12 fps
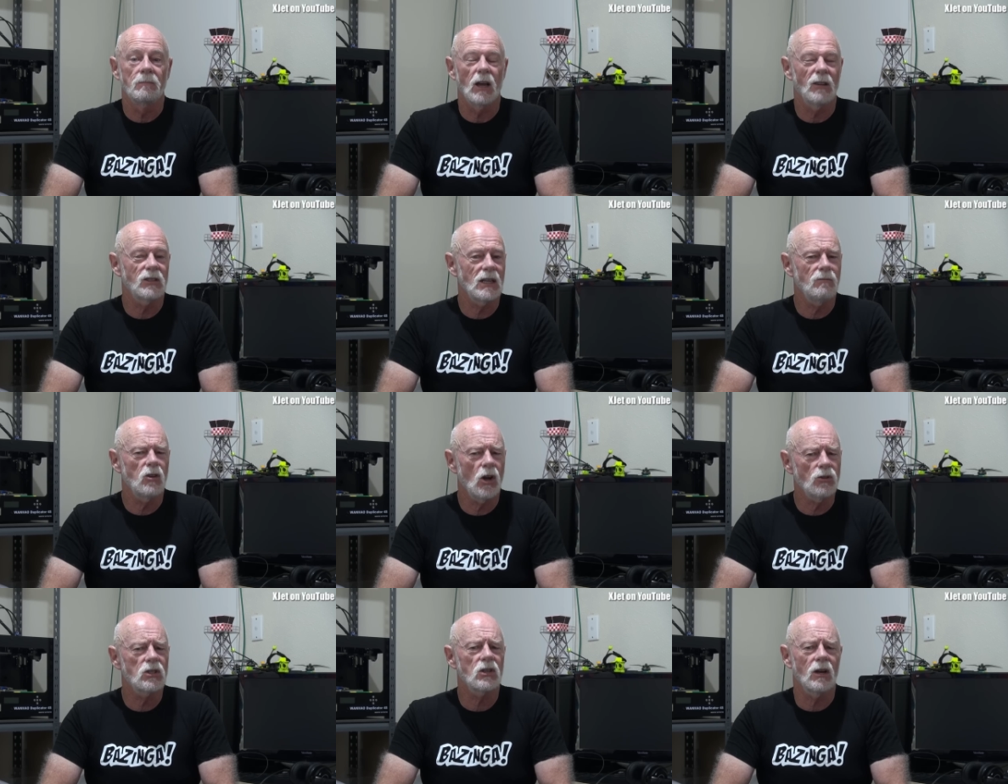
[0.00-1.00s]
I've seen
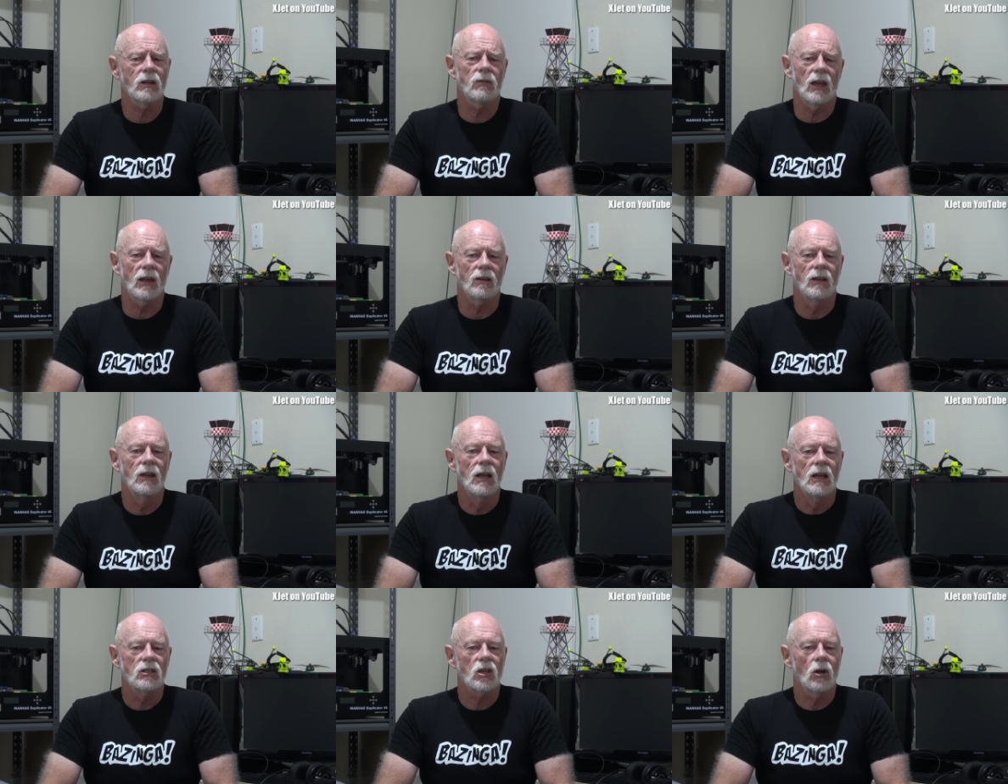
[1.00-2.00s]
no sign of that.
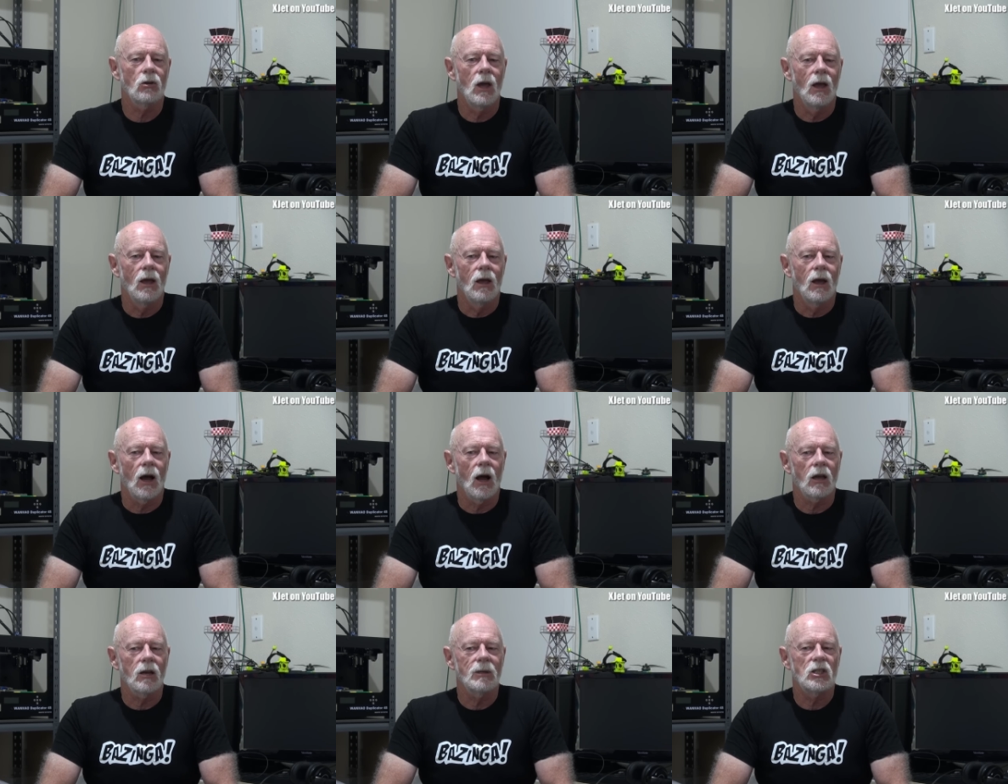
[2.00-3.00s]
So
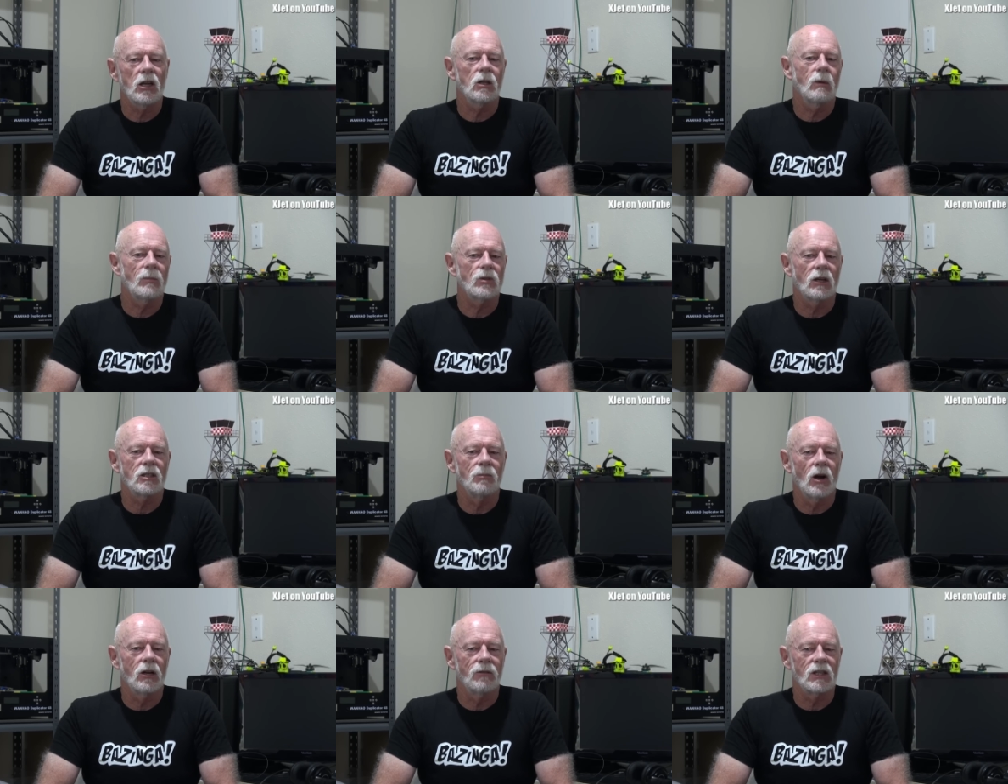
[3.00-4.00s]
I'm going to be checking the website
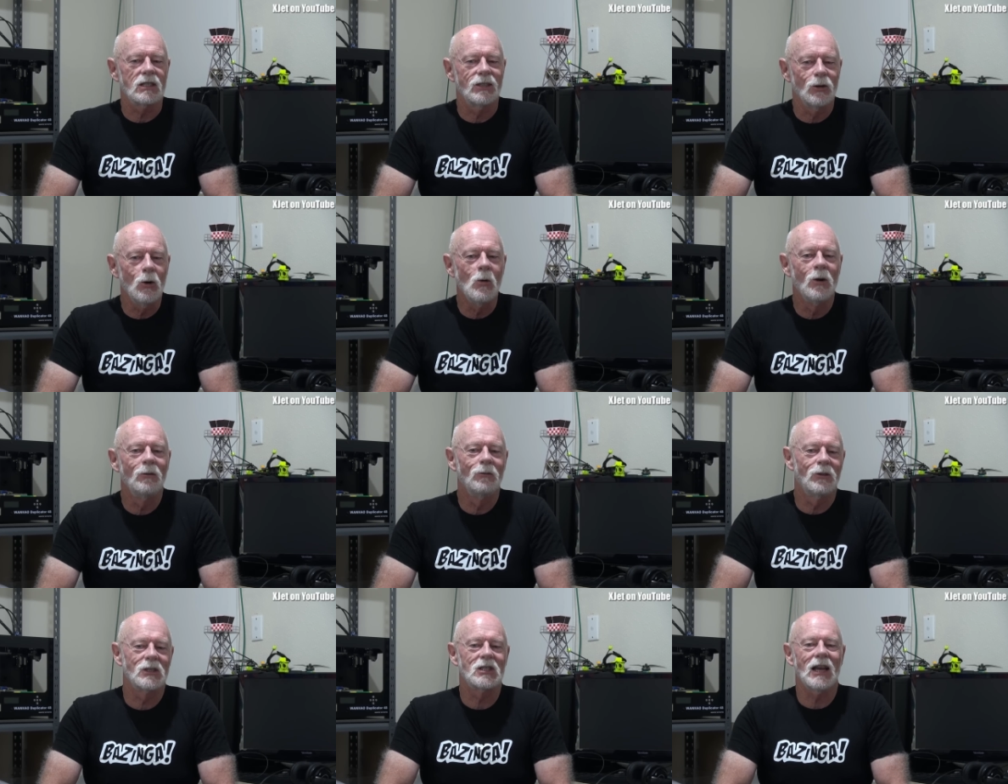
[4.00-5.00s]
tomorrow, and if it's still
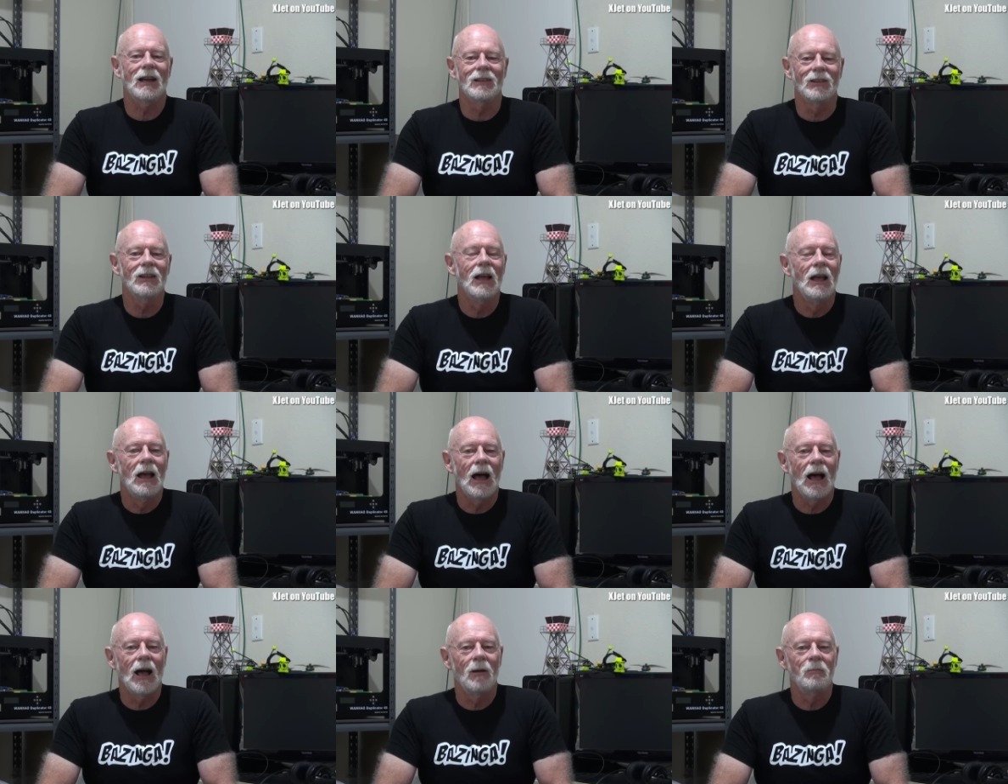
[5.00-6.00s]
for sale,
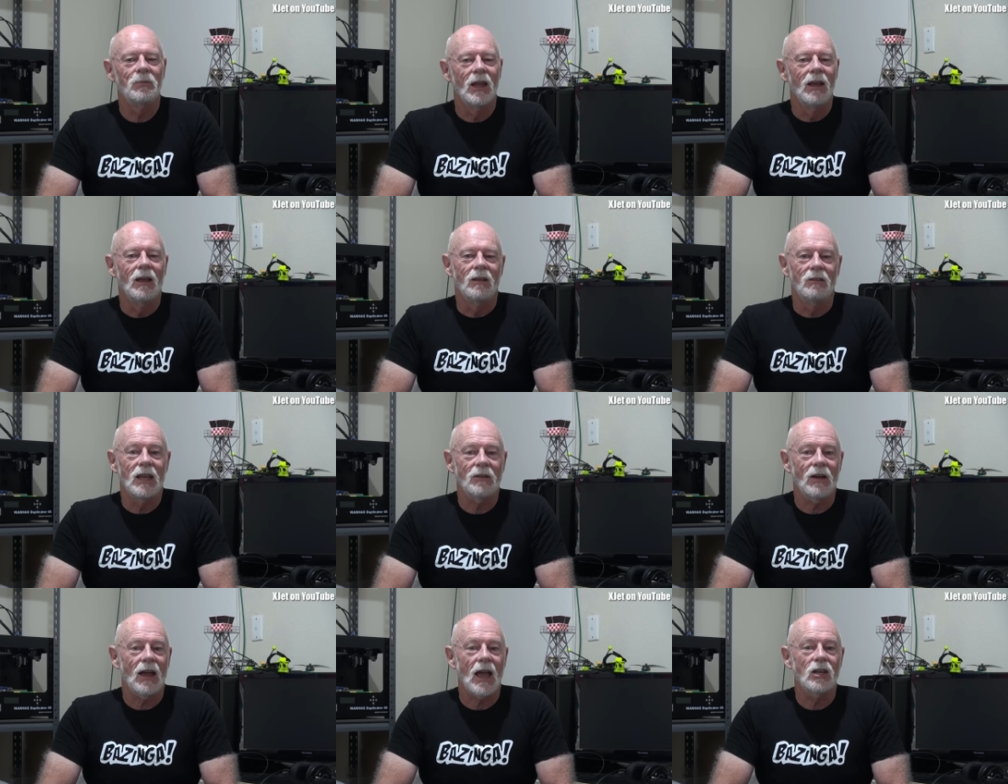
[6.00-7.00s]
the
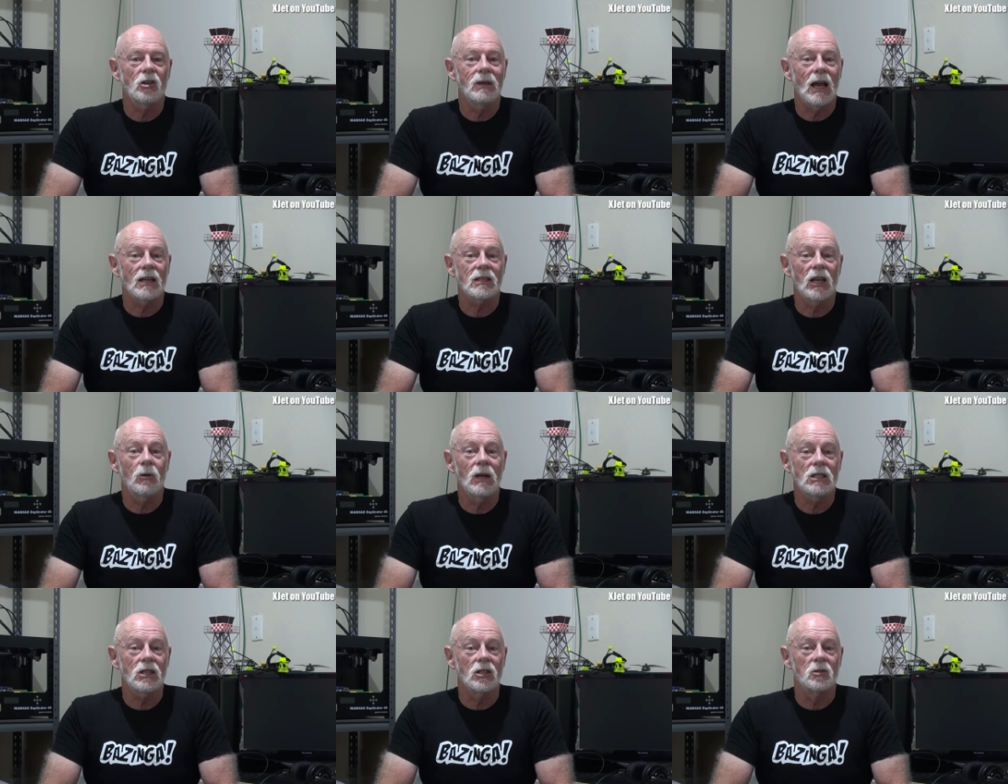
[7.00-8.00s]
FAA should be asking
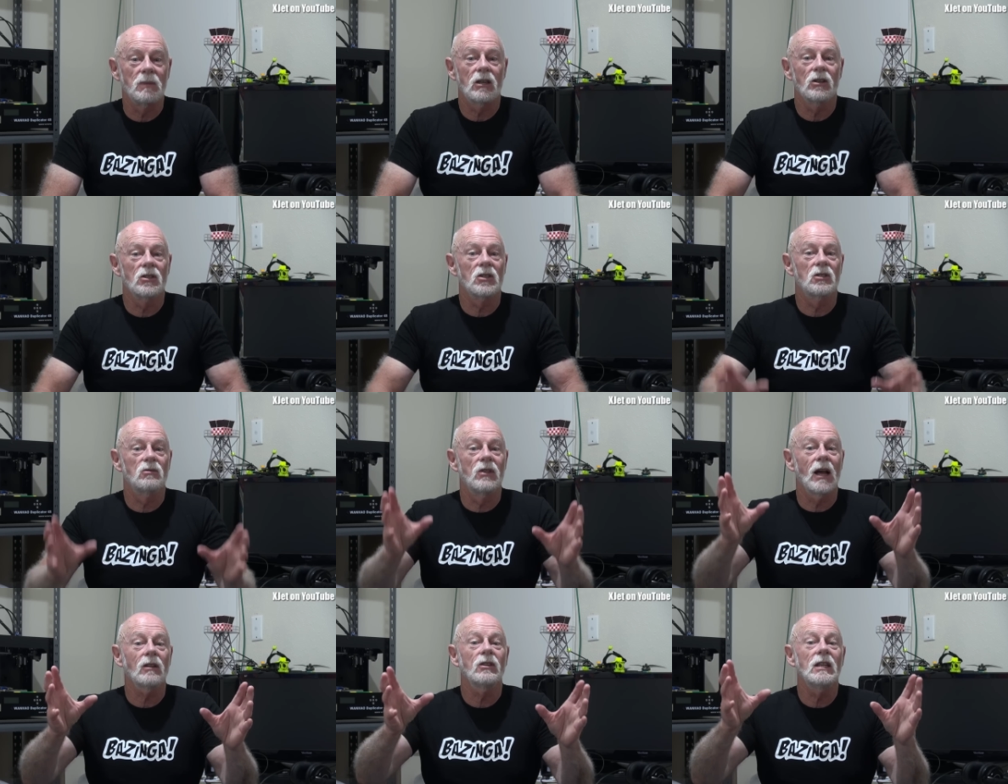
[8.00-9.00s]
questions, because
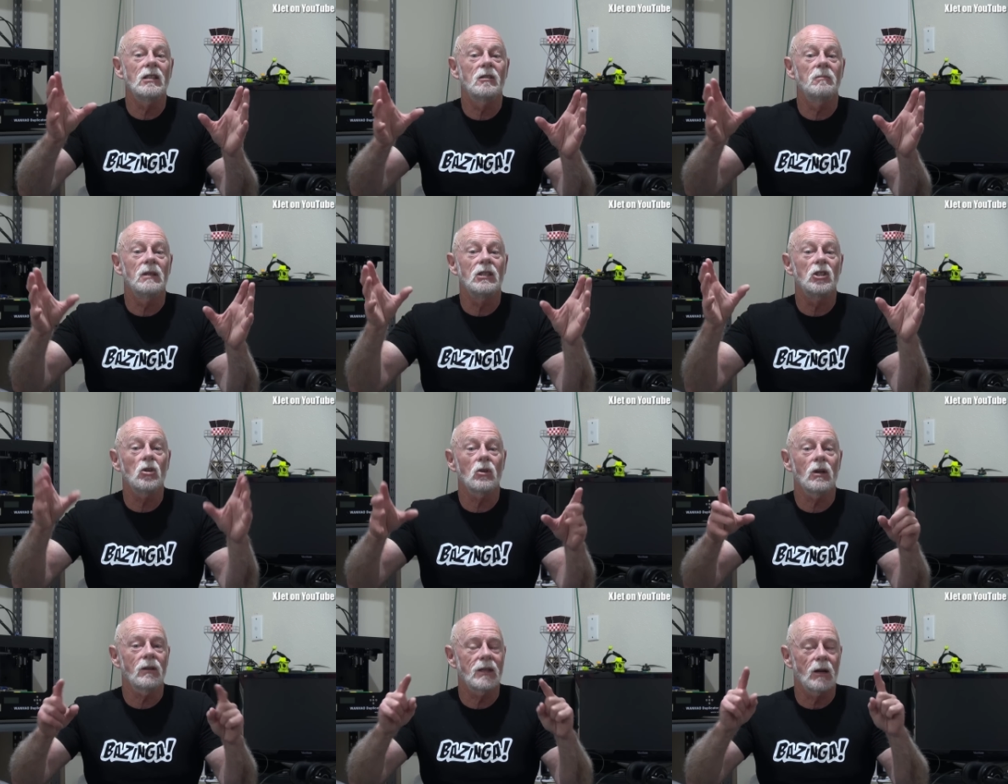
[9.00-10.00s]
they'll need to be
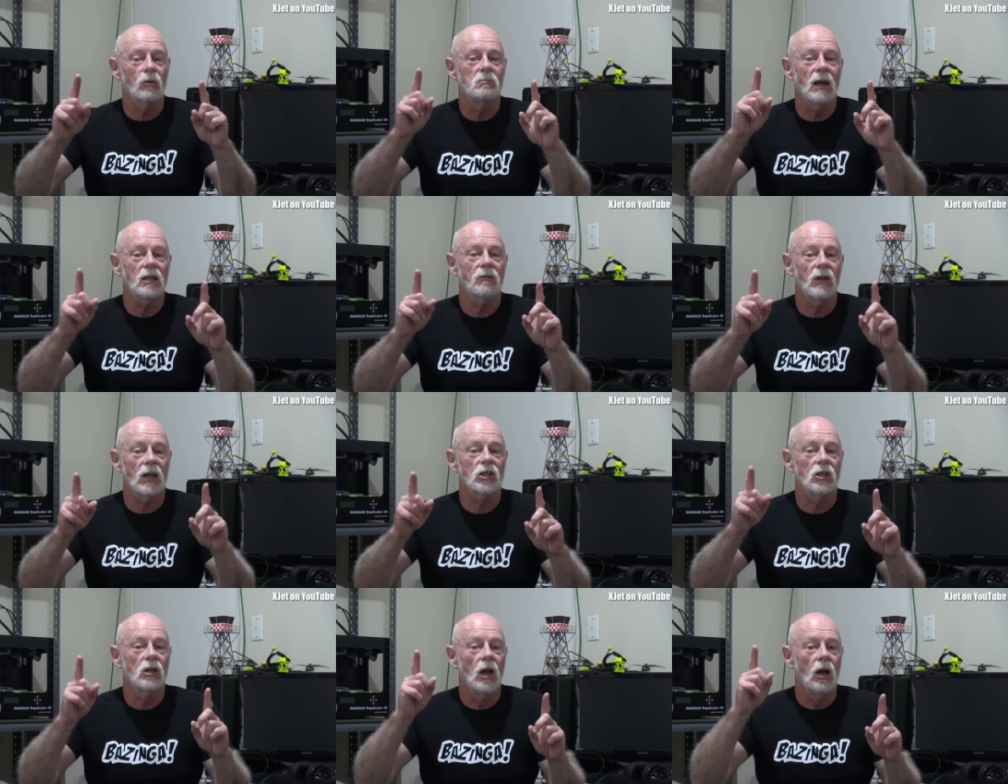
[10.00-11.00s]
sure that it was
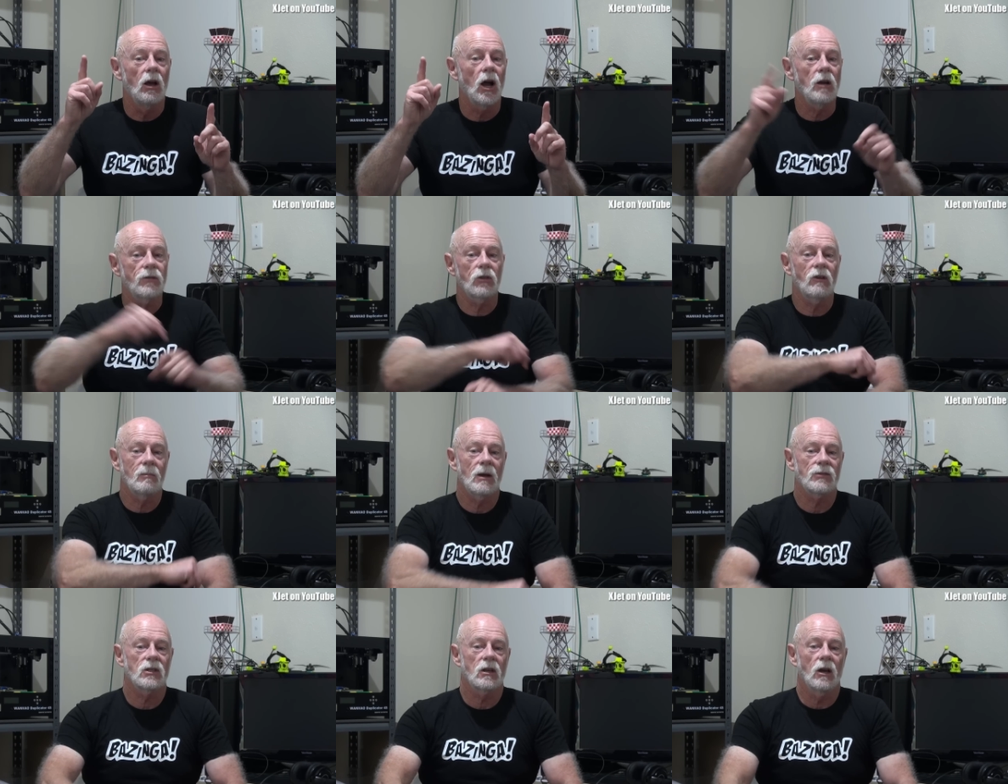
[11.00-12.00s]
manufactured over 3
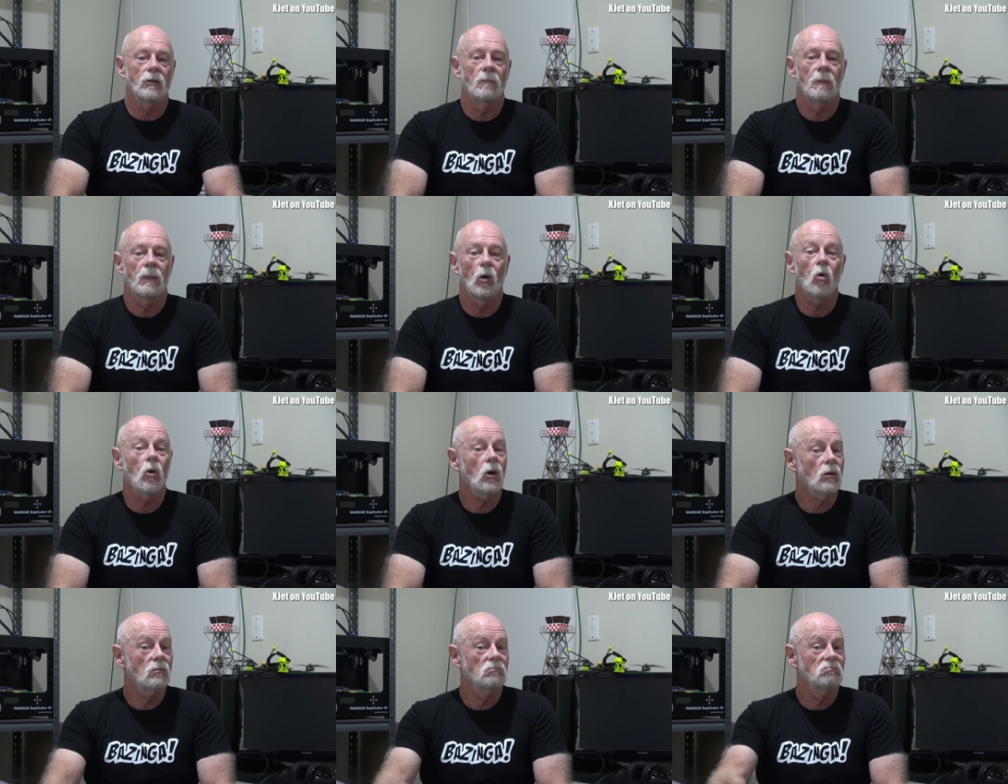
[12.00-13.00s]
months ago, or